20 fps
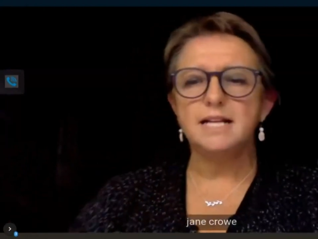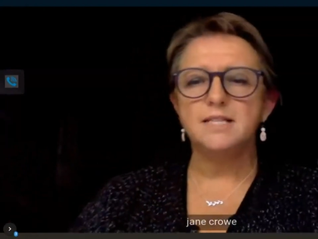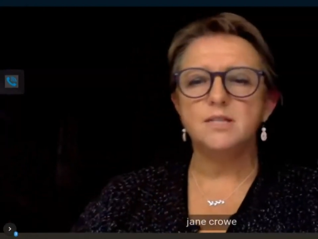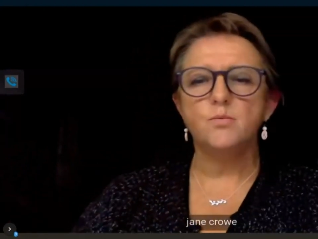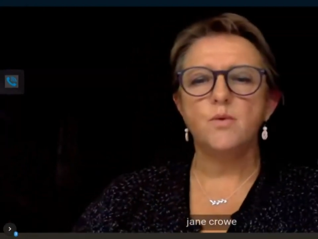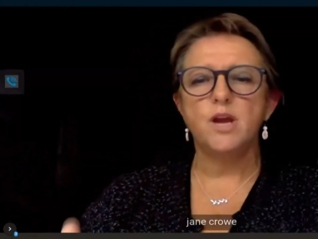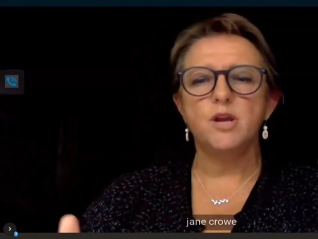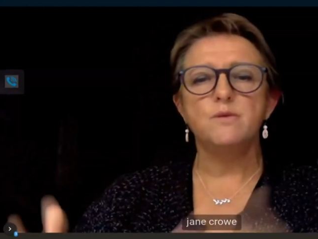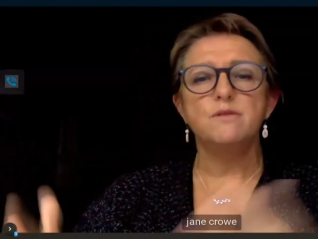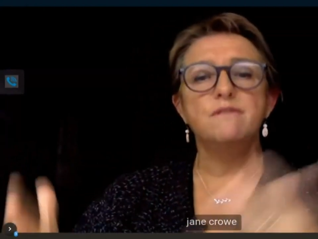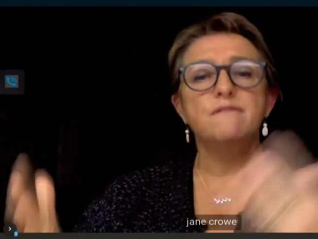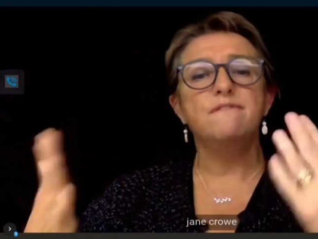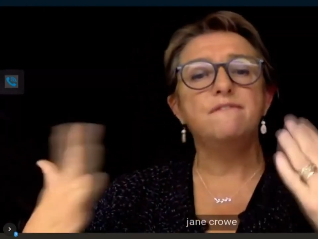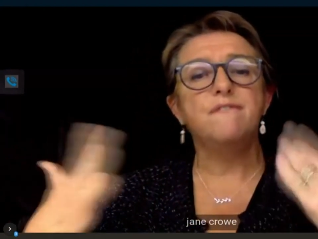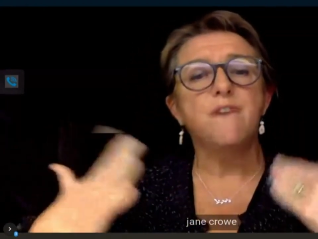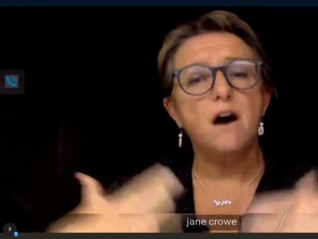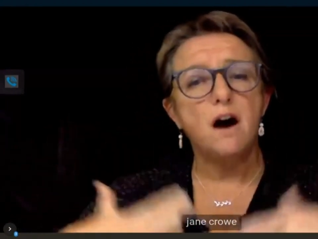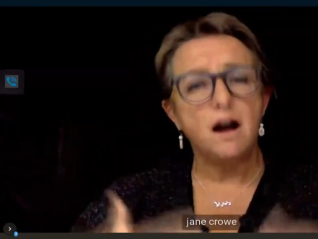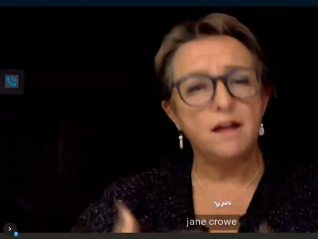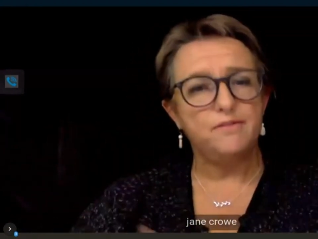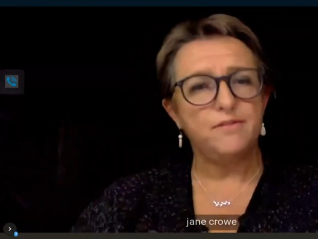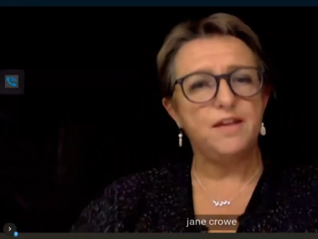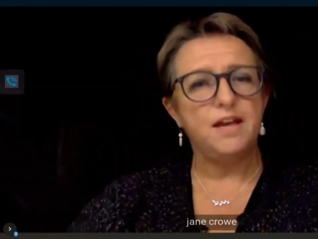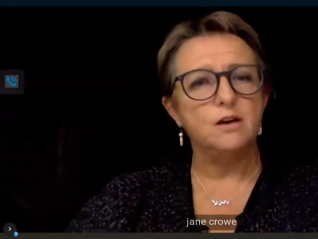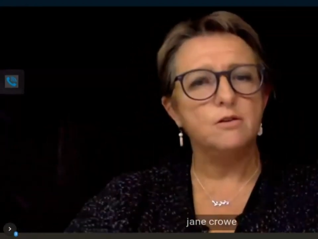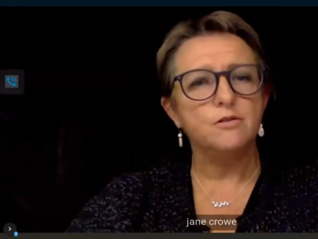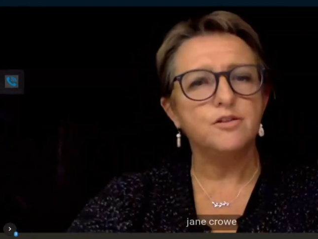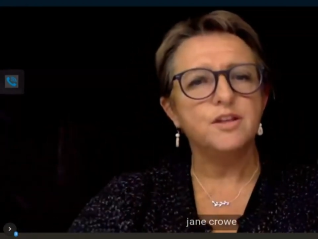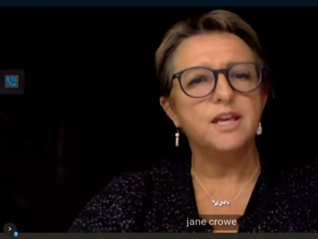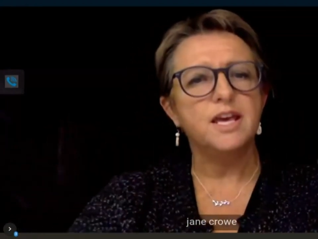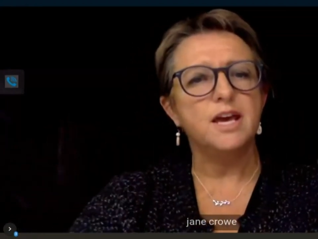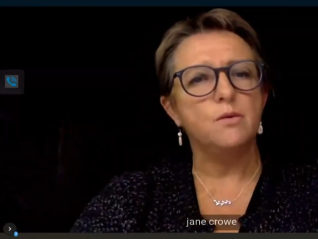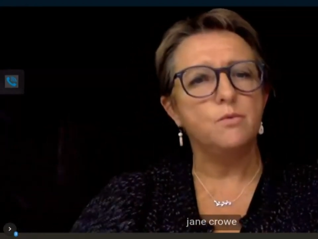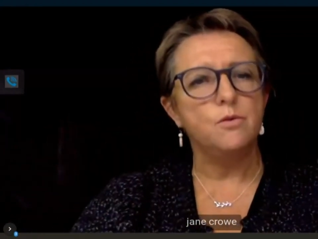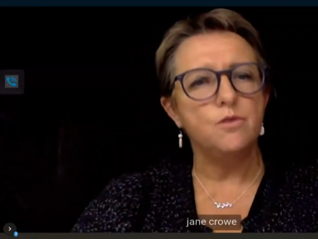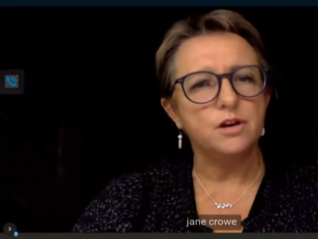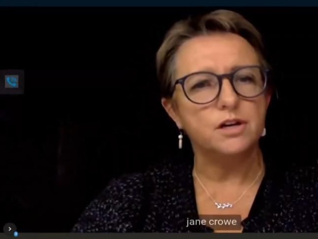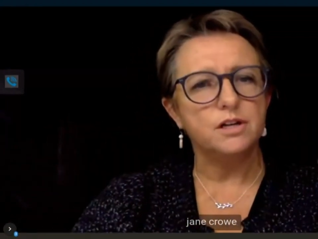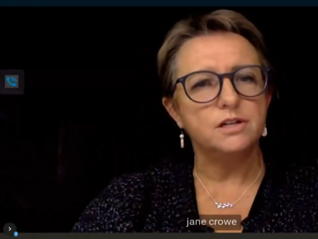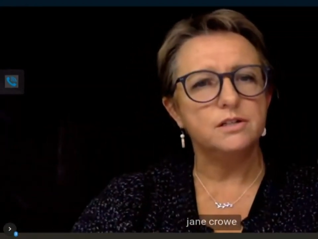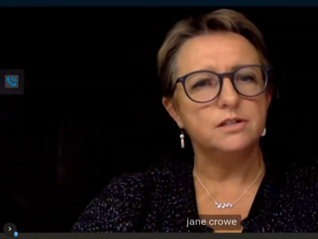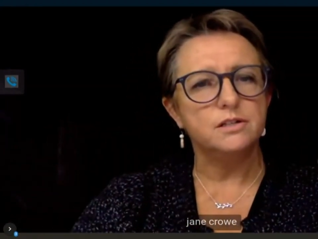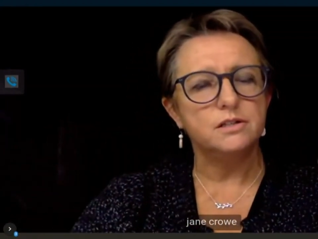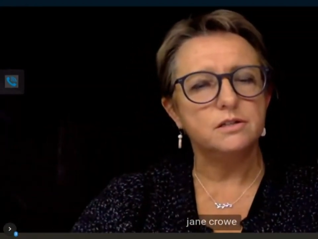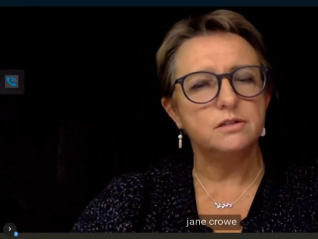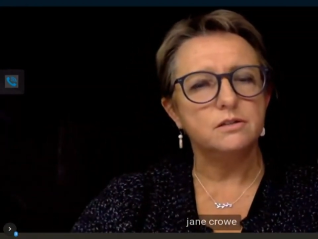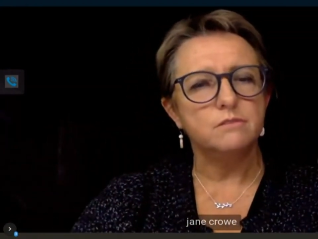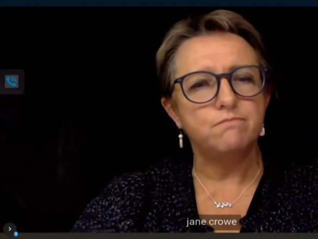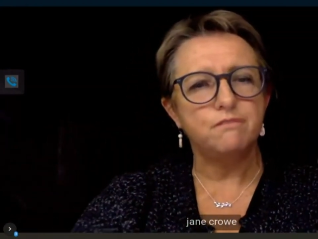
that's where you invite the healthcare workers,